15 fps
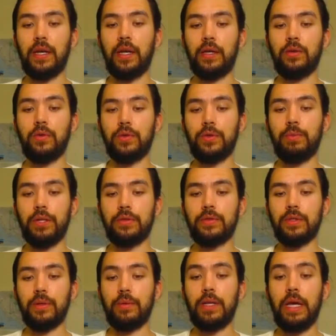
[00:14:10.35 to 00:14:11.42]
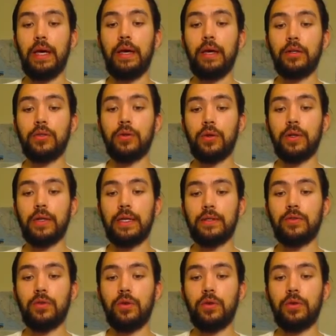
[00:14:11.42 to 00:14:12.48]
and or special summon during
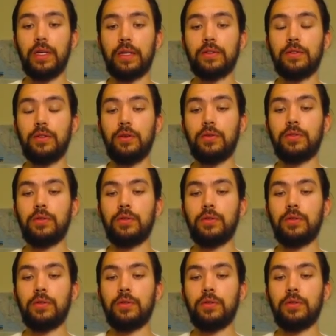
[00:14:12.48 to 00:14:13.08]
his or her next turn.